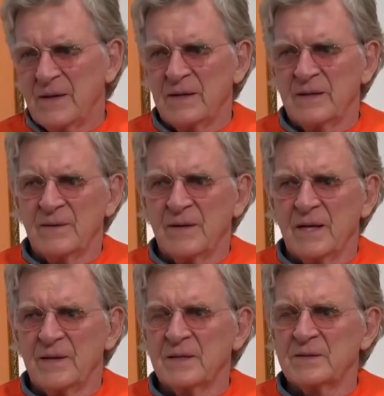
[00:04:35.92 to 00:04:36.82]
and, uh,
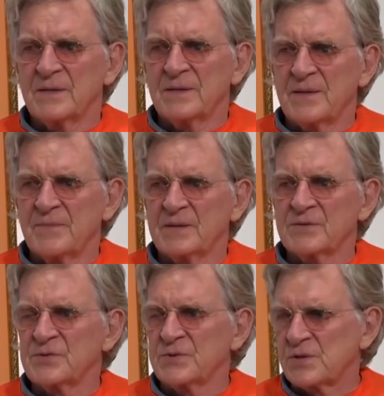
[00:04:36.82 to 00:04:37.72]
and, then, and then
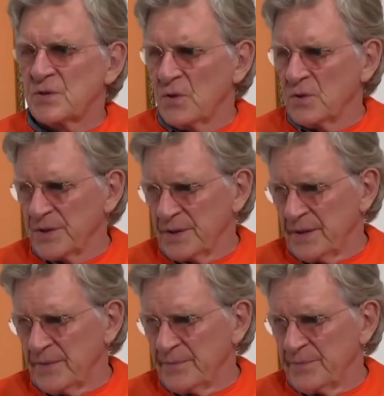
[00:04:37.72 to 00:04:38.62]
Manjushri scolded
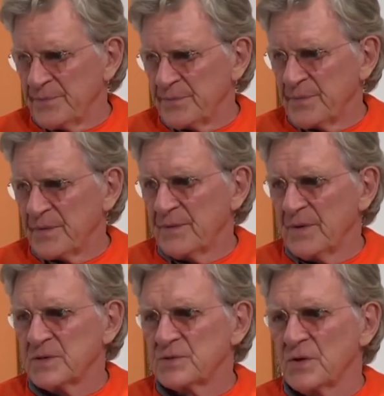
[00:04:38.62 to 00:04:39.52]
him
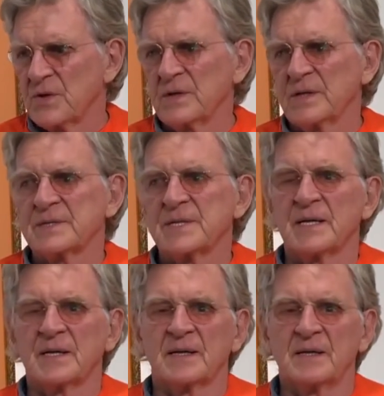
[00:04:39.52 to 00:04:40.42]
very strongly,
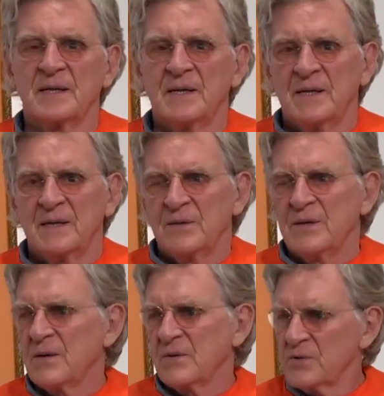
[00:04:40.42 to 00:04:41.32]
saying,
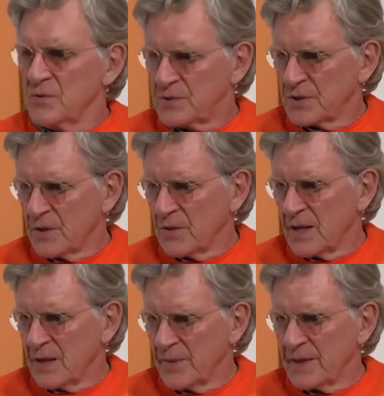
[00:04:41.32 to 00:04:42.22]
how are you to know
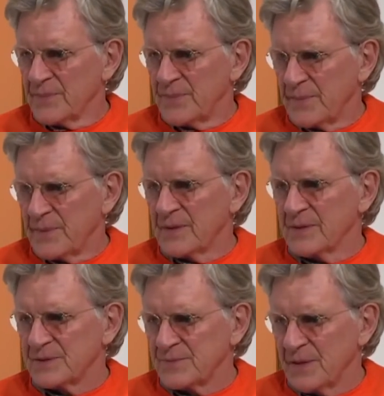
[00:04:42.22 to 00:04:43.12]
how many people
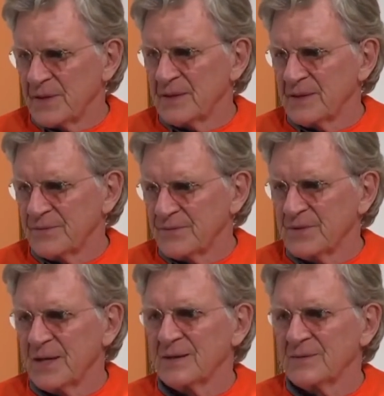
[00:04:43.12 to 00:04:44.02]
are smart enough
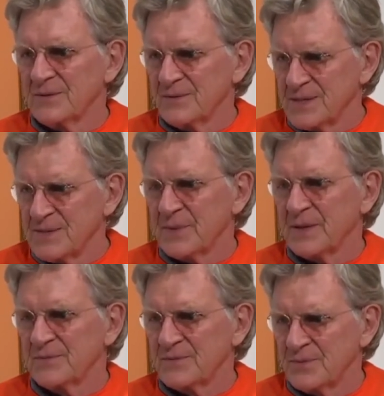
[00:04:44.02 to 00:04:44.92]
to, and you know, deep
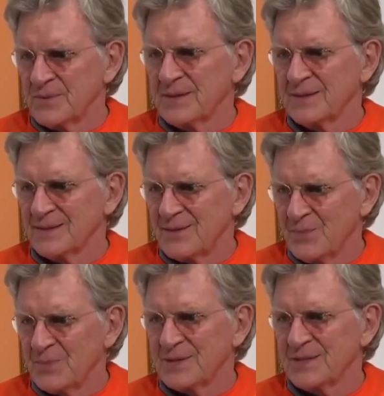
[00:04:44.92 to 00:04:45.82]
enough to really
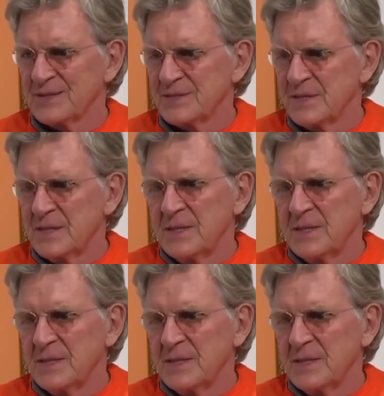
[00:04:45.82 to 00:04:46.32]
cope with this?